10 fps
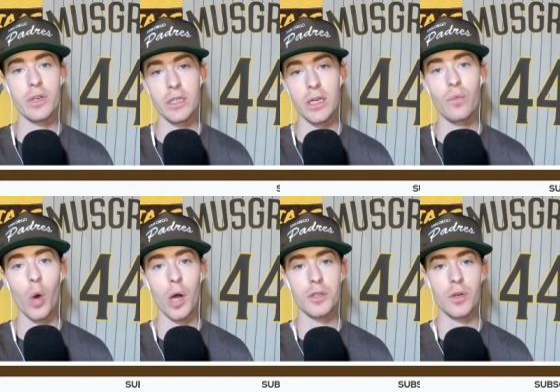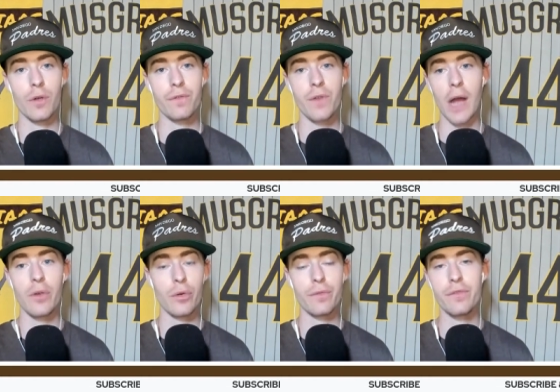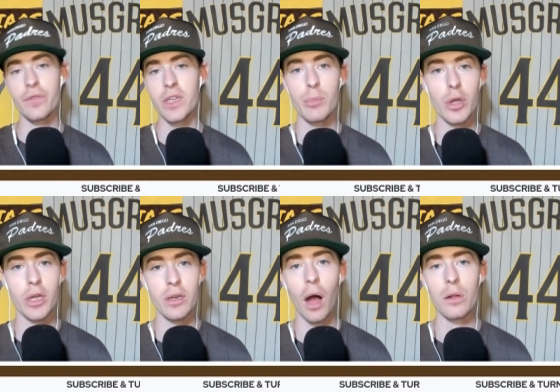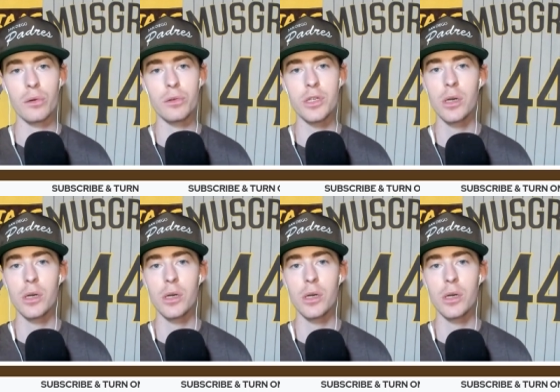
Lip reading: to give Juan Soto $550 million